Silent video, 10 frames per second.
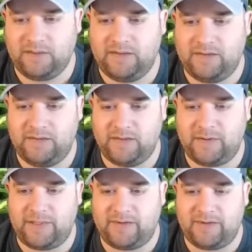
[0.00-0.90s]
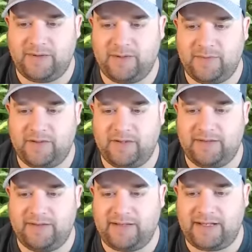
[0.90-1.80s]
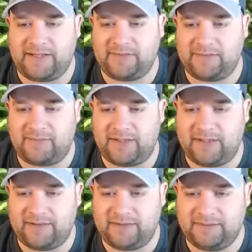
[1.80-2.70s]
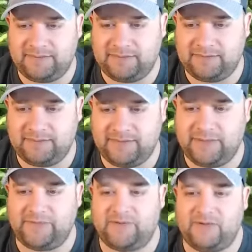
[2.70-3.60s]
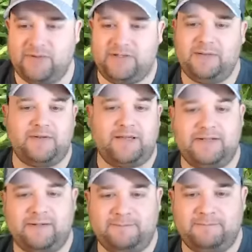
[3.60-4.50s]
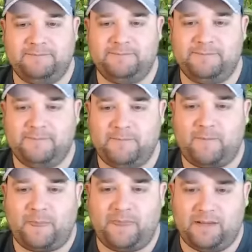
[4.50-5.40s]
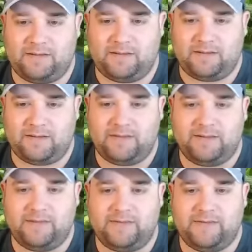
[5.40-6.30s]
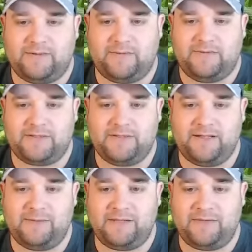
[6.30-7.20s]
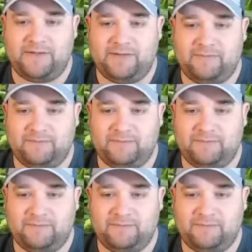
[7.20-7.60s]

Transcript: Do you know about Herbert Axelrod? If so, do you like him? Isn't there a fish named after him?